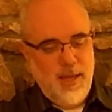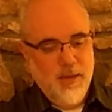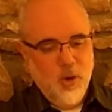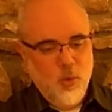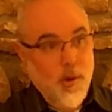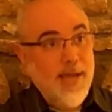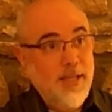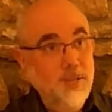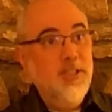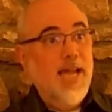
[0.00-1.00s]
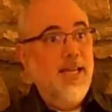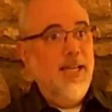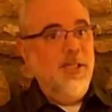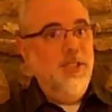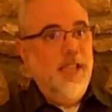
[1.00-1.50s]

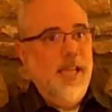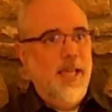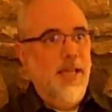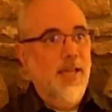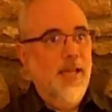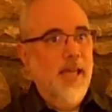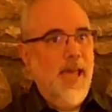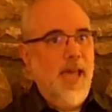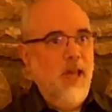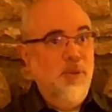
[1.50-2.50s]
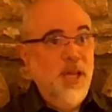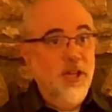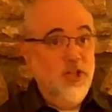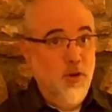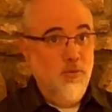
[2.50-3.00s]
reconciling sin and being
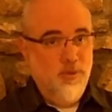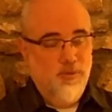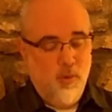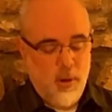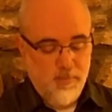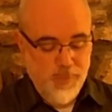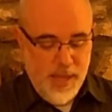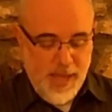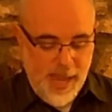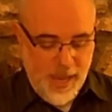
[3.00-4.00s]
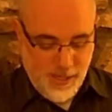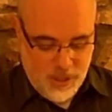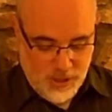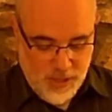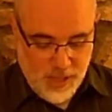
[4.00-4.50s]
atoned for. And
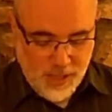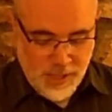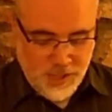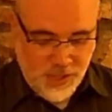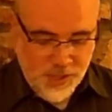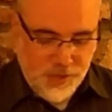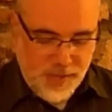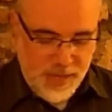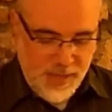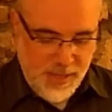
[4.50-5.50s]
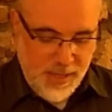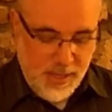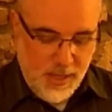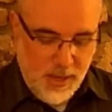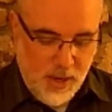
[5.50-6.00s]
it's telling us here that
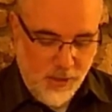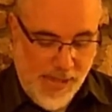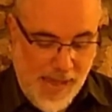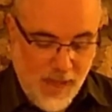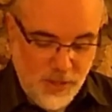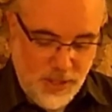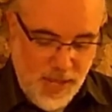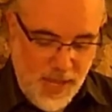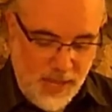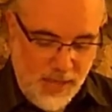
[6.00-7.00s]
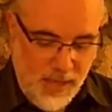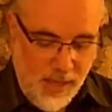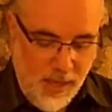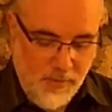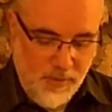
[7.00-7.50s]
on the outside
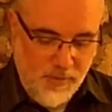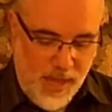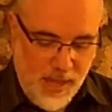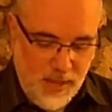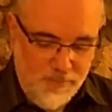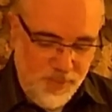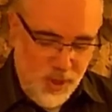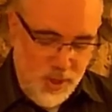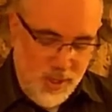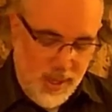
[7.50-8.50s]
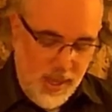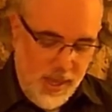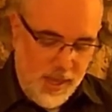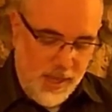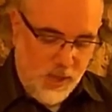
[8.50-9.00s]
of the veil,
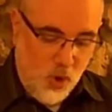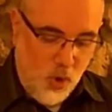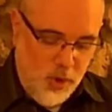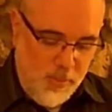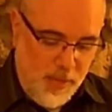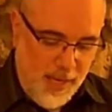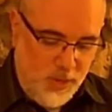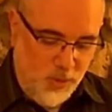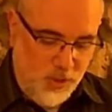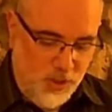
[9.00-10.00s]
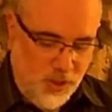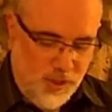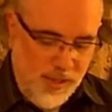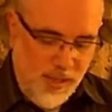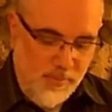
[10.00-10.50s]
in the holy place, which
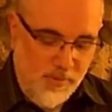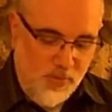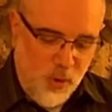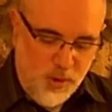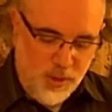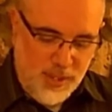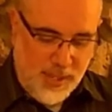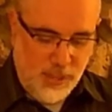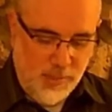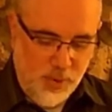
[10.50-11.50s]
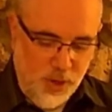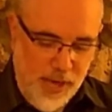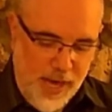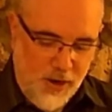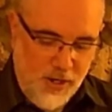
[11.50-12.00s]
is before the testimony,
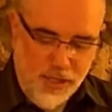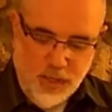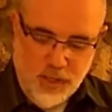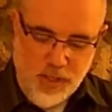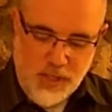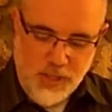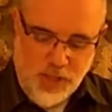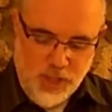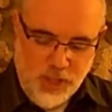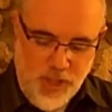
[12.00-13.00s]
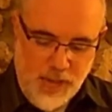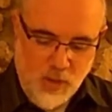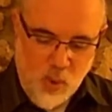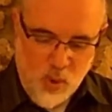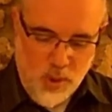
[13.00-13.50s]
Aaron and his sons shall
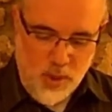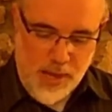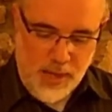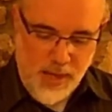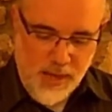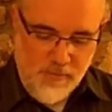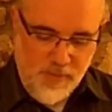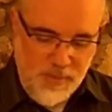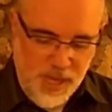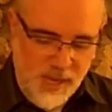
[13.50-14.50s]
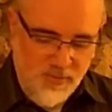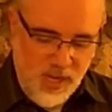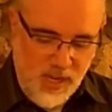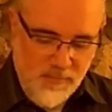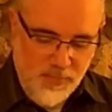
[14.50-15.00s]
order it from
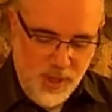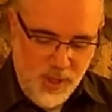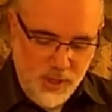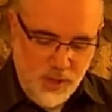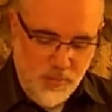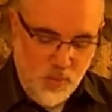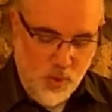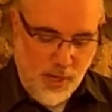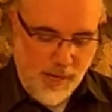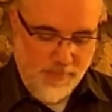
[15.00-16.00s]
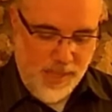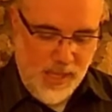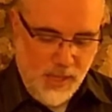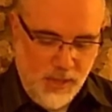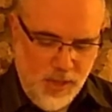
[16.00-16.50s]
evening to morning.
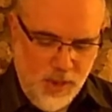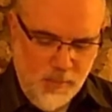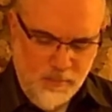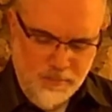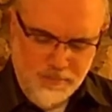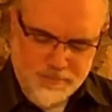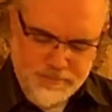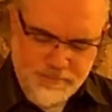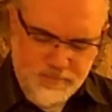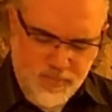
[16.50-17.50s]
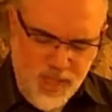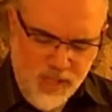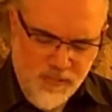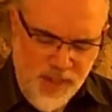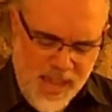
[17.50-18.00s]
So
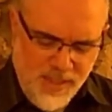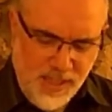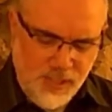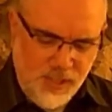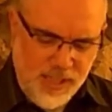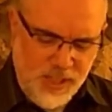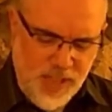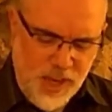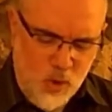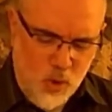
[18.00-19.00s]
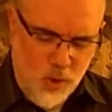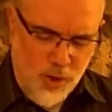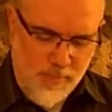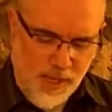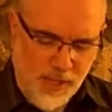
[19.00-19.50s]
the fact that it says shall order
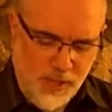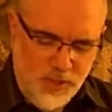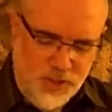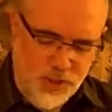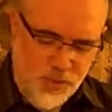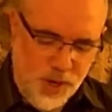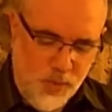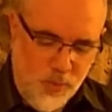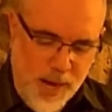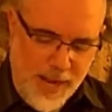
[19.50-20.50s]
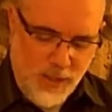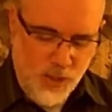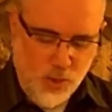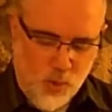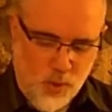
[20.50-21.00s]
it means to arrange,
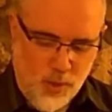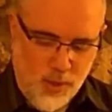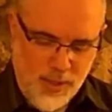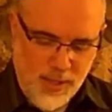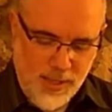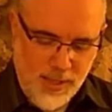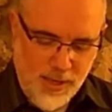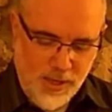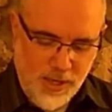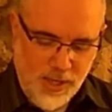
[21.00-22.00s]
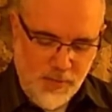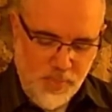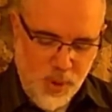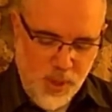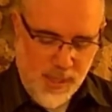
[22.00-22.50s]
or literally to
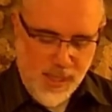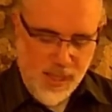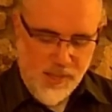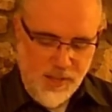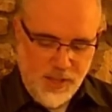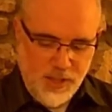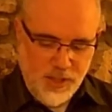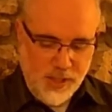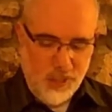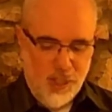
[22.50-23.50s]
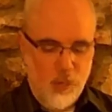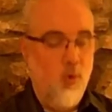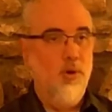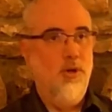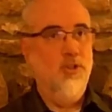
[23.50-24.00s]
put these things in
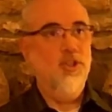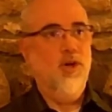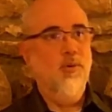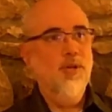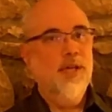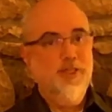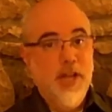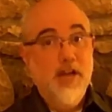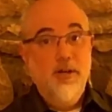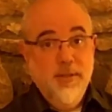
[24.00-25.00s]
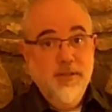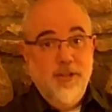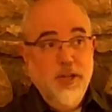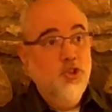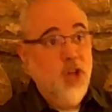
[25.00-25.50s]
order. So
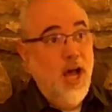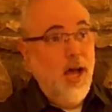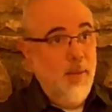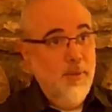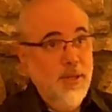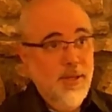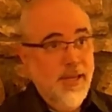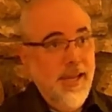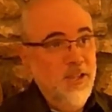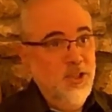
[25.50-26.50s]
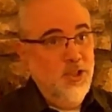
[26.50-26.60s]
their job is